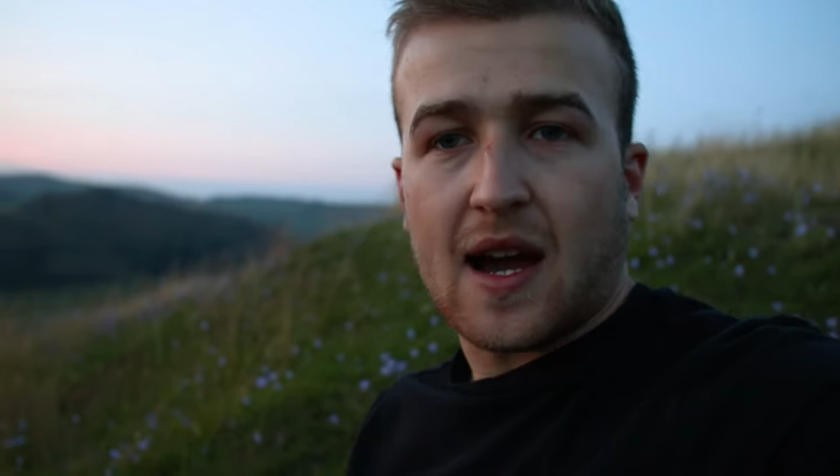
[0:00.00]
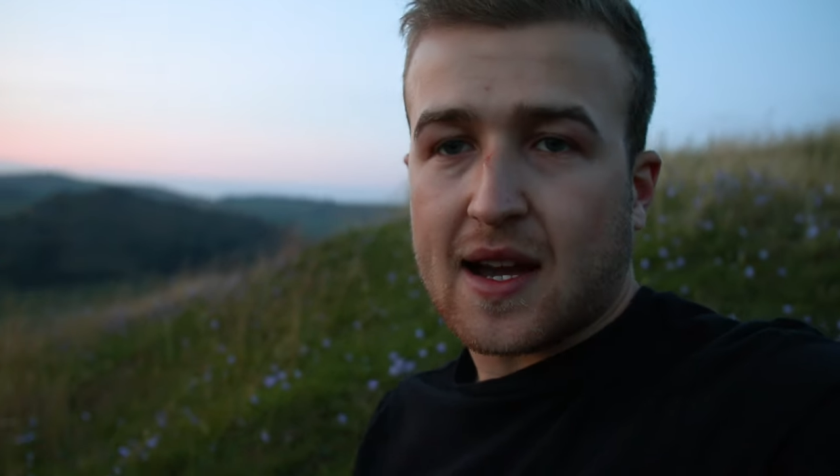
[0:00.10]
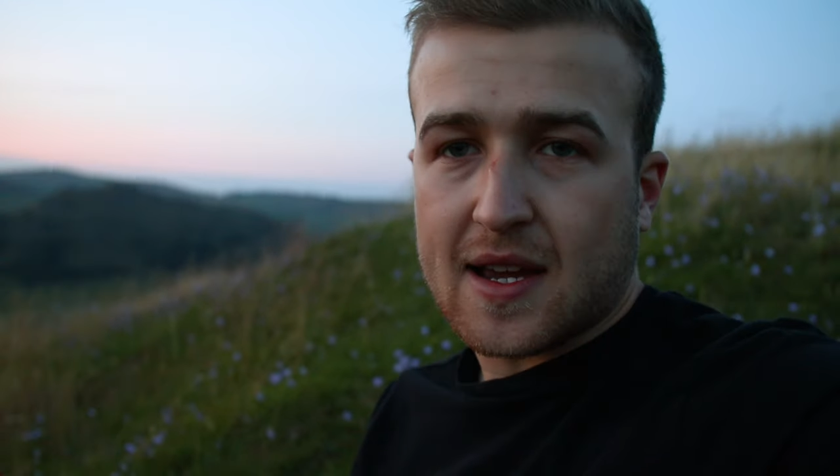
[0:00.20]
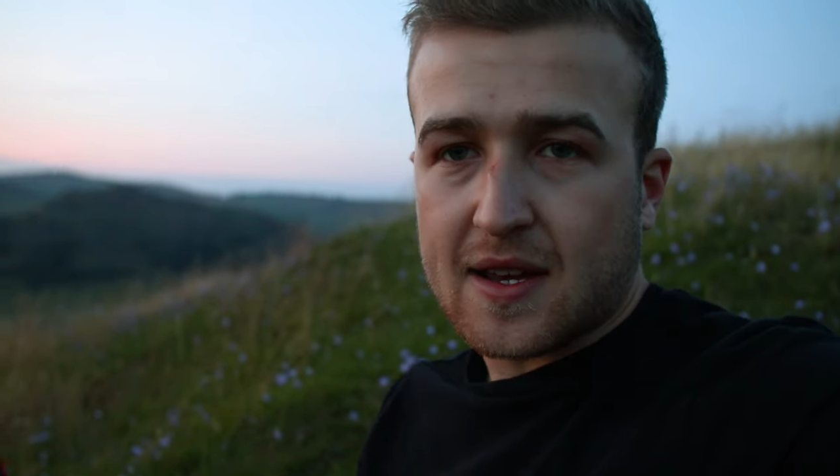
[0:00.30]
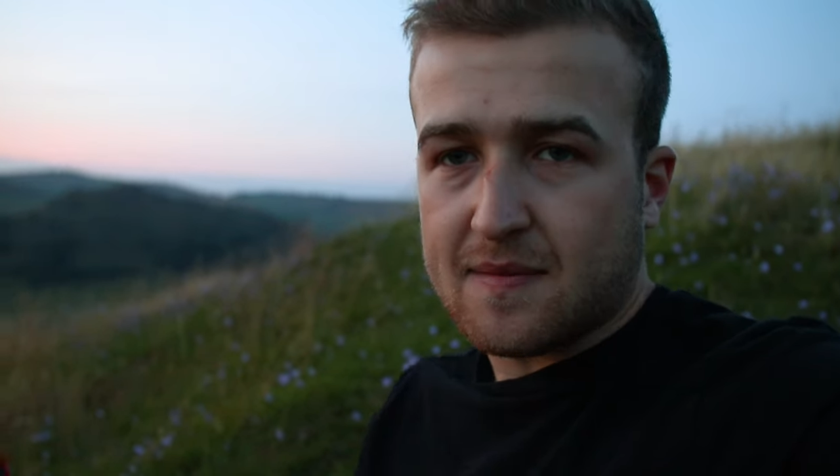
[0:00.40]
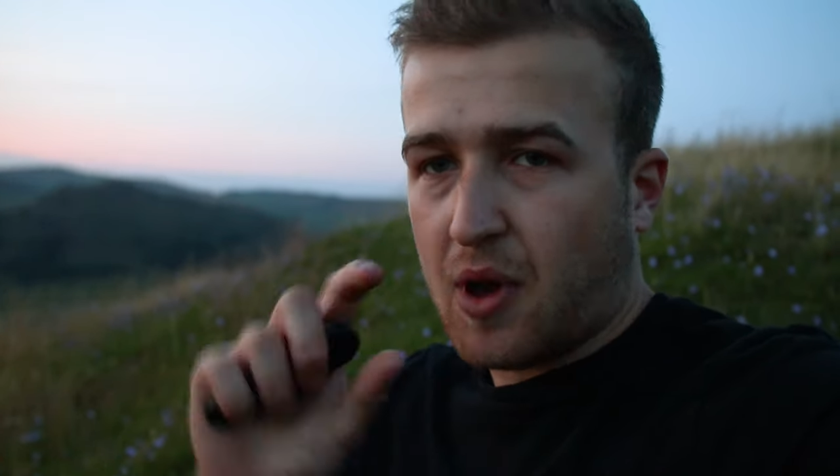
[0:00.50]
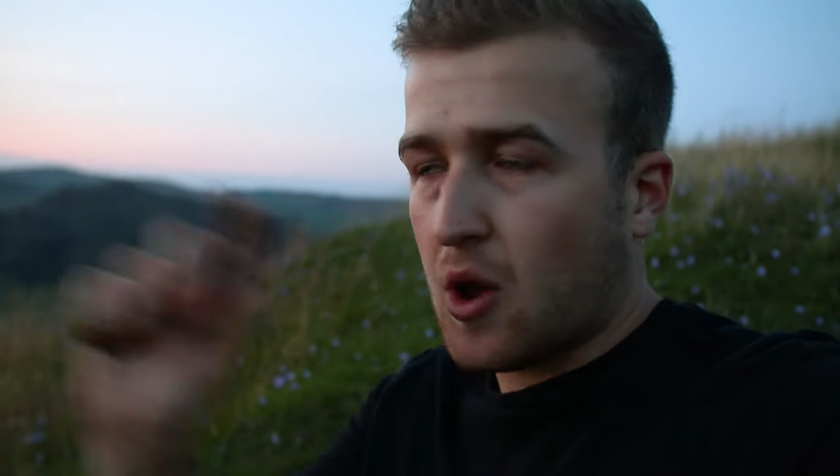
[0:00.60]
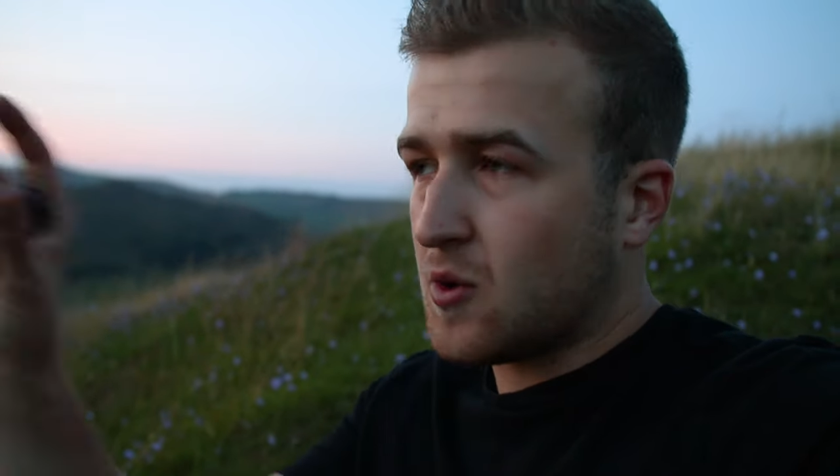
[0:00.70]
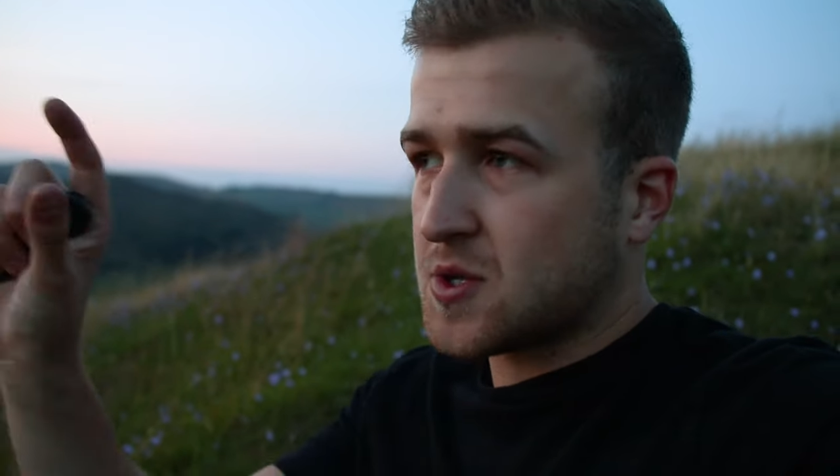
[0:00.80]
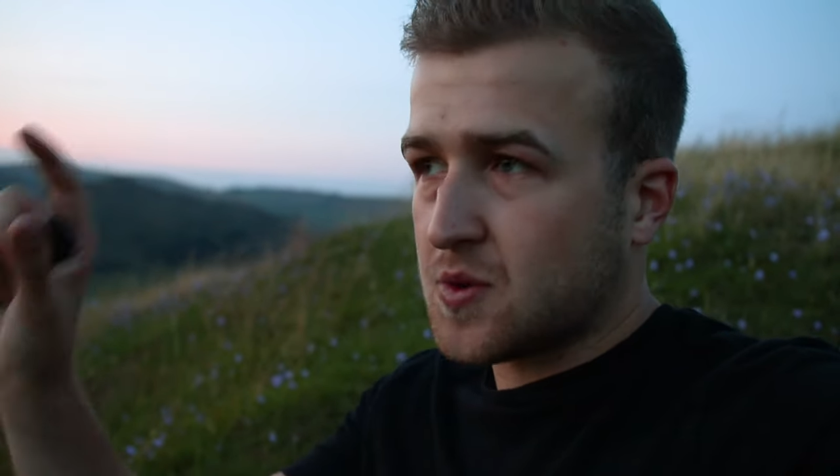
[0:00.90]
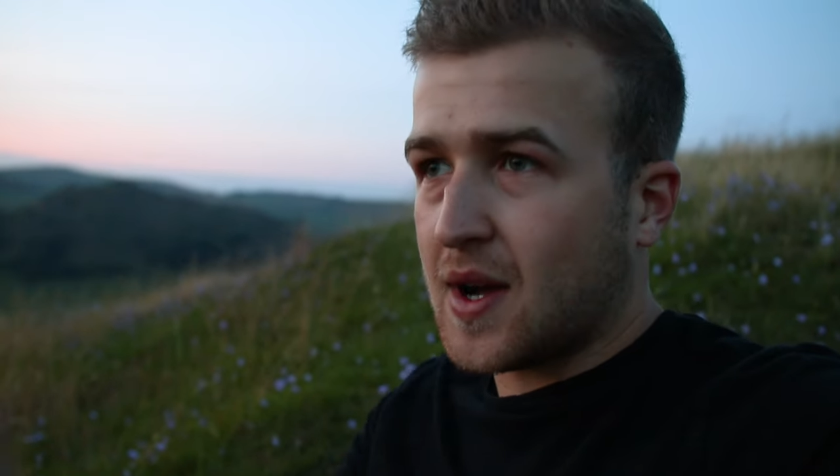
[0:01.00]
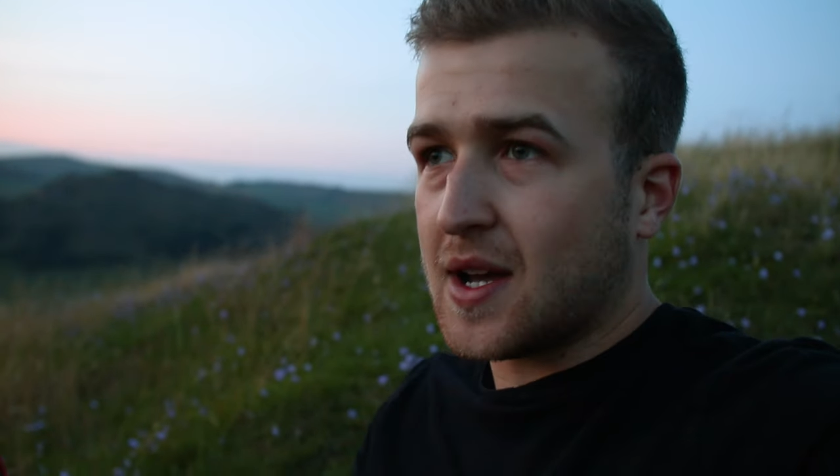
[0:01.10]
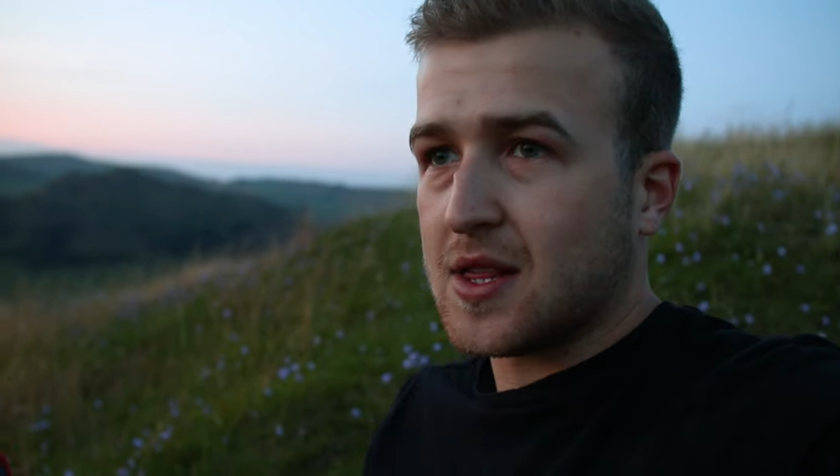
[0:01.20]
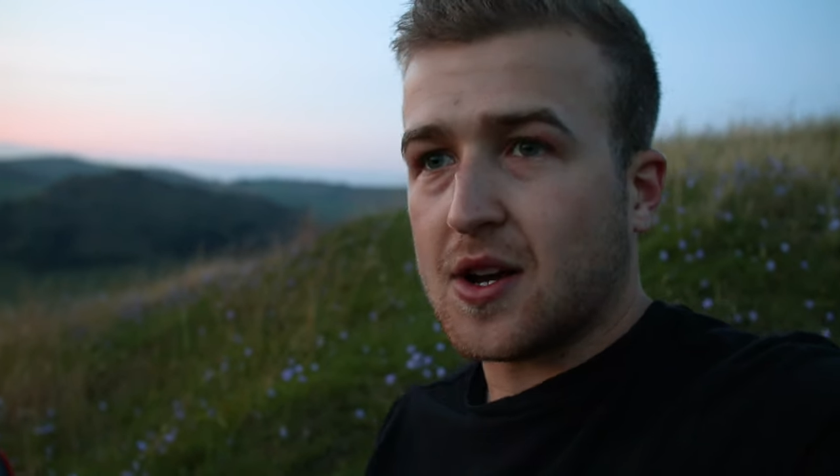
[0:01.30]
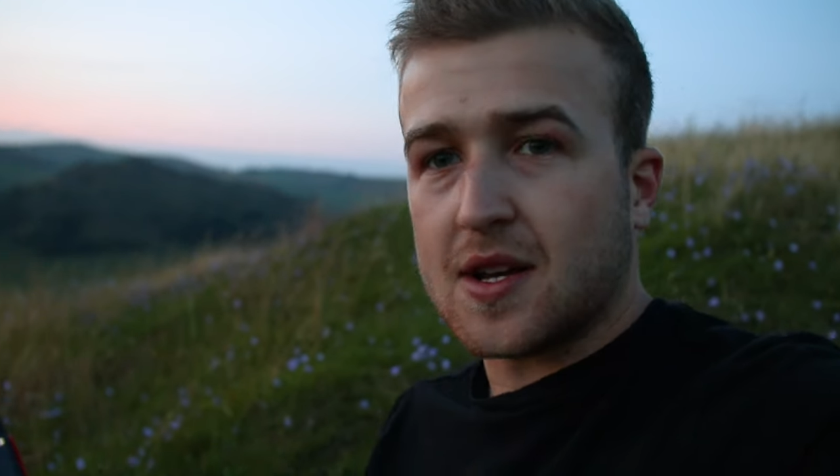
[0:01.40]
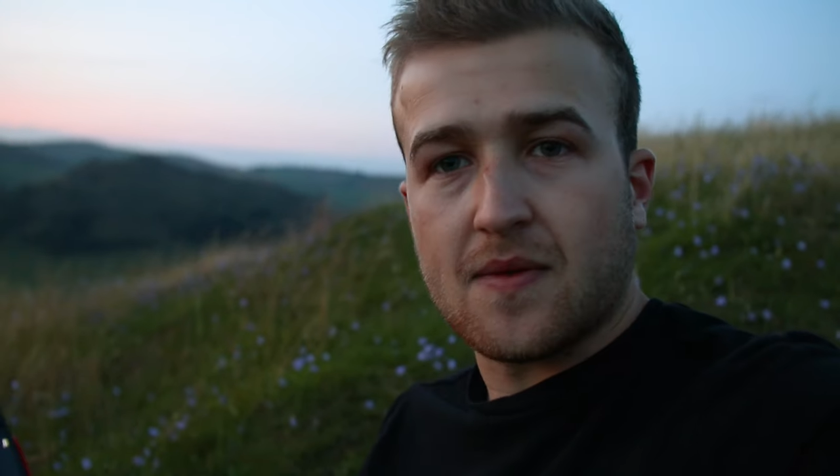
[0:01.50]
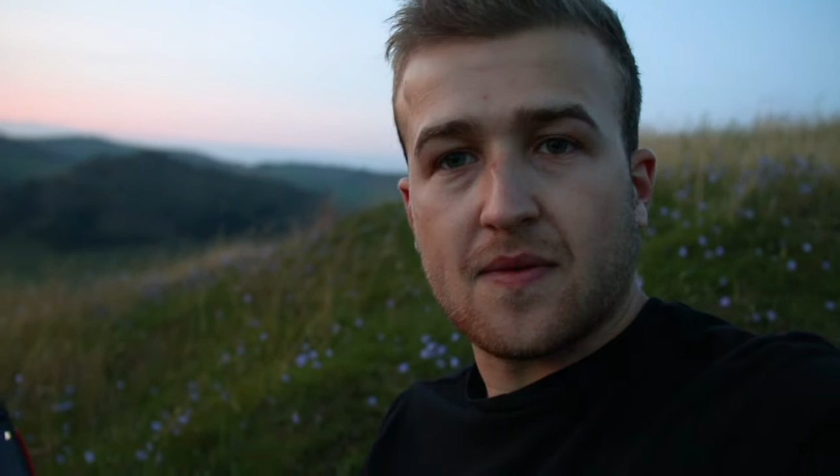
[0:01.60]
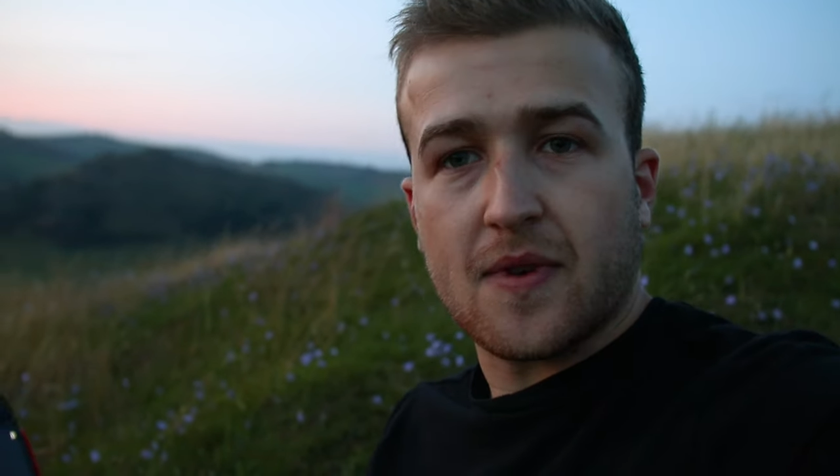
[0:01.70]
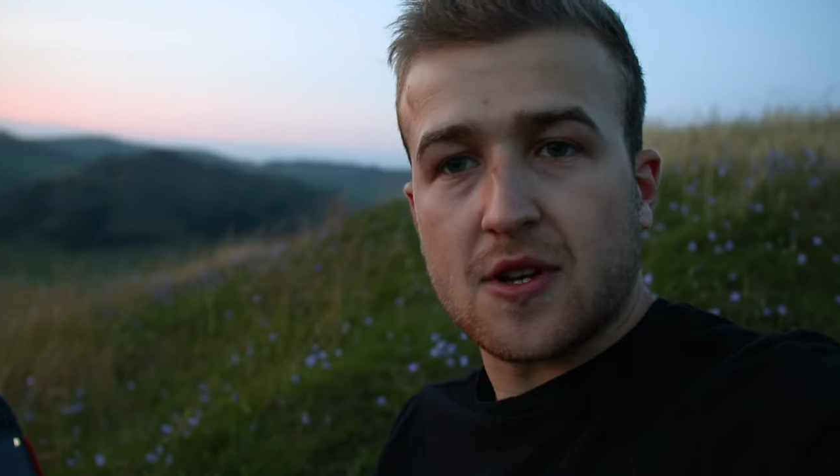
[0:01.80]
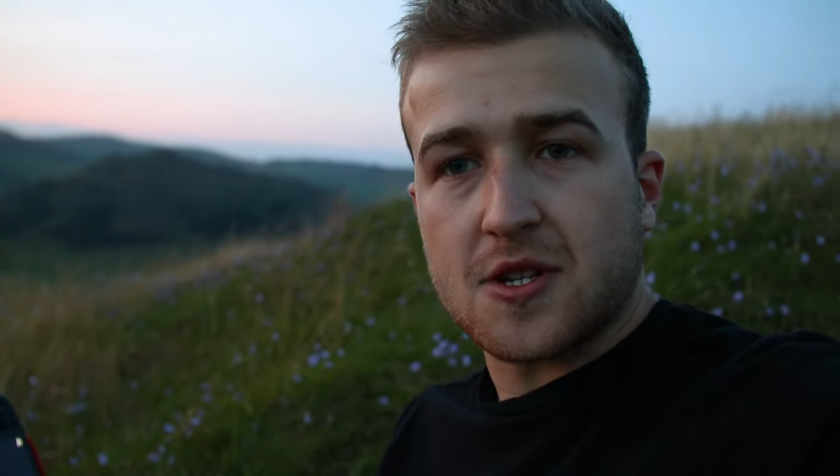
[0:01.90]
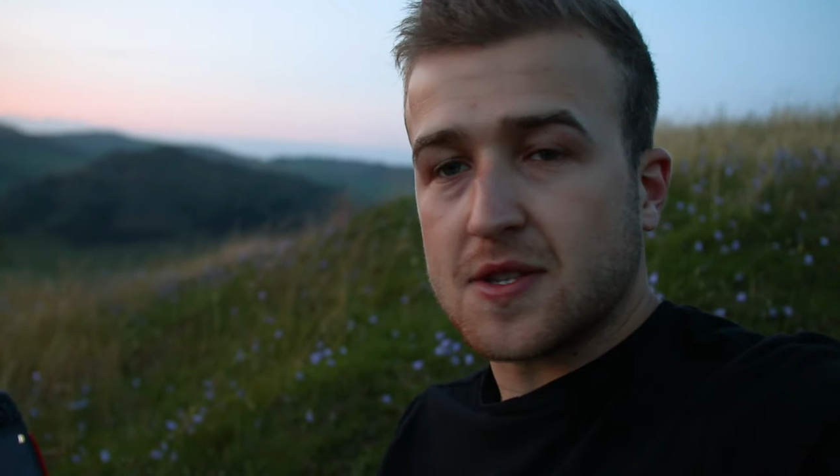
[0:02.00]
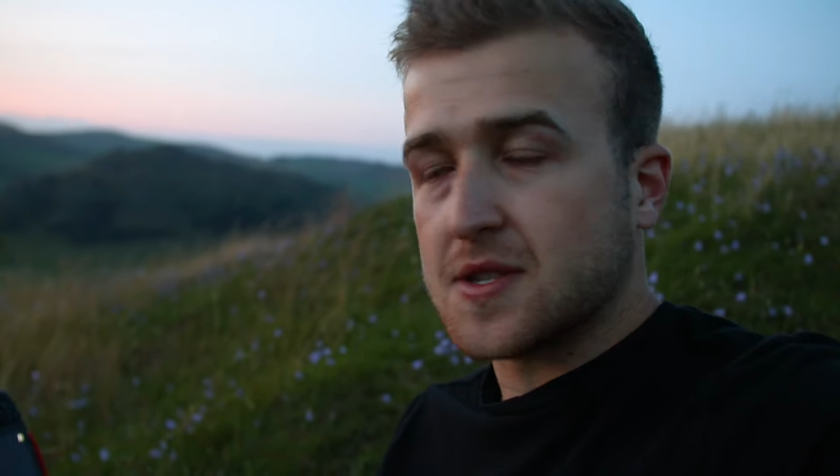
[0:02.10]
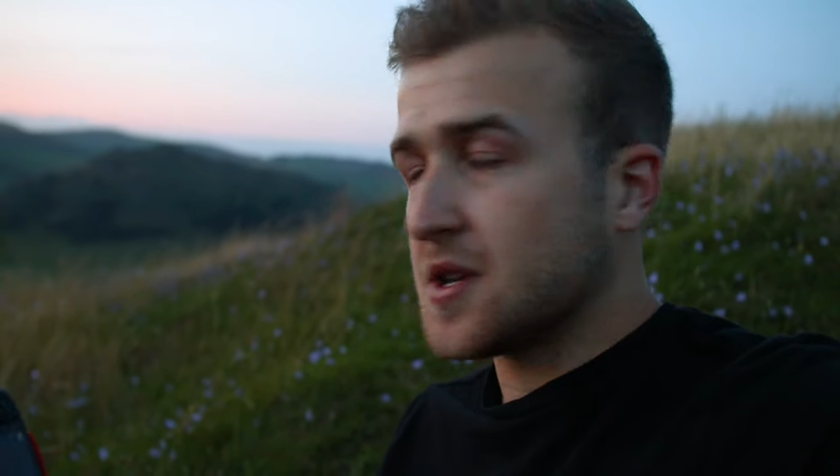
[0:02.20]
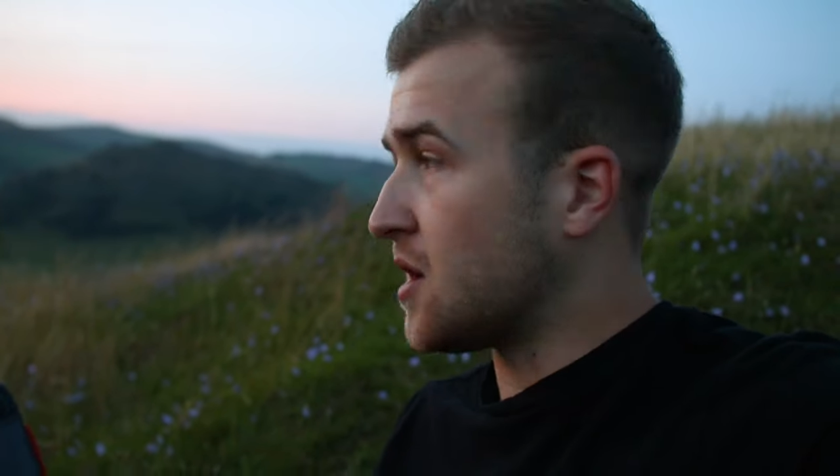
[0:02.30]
I can post quite a lot of different versions